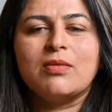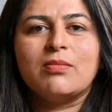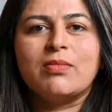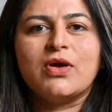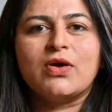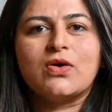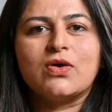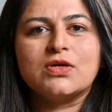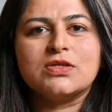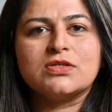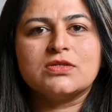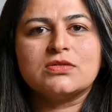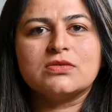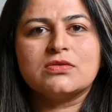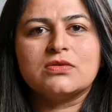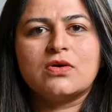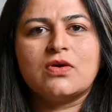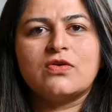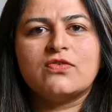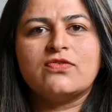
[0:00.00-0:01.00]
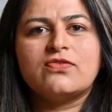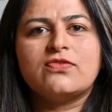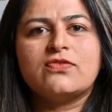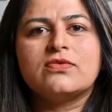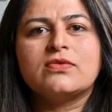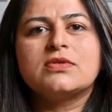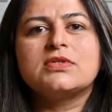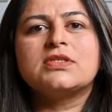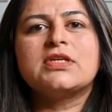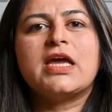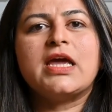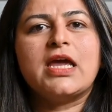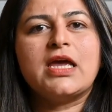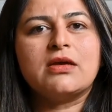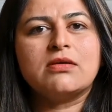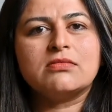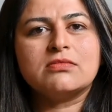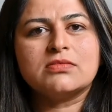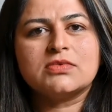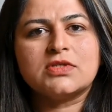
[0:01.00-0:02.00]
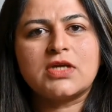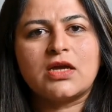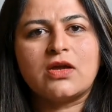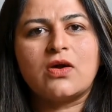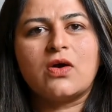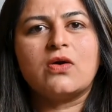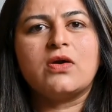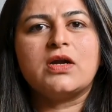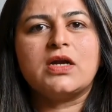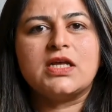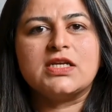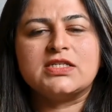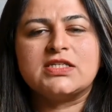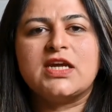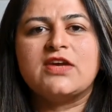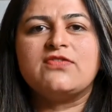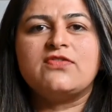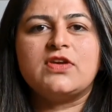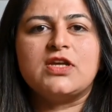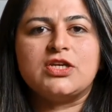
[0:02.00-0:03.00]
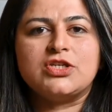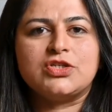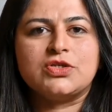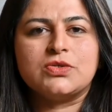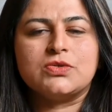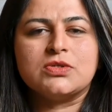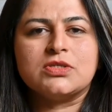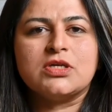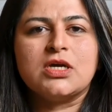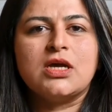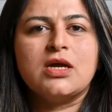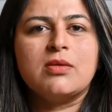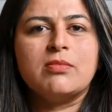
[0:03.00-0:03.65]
because of, say, security, safety issues.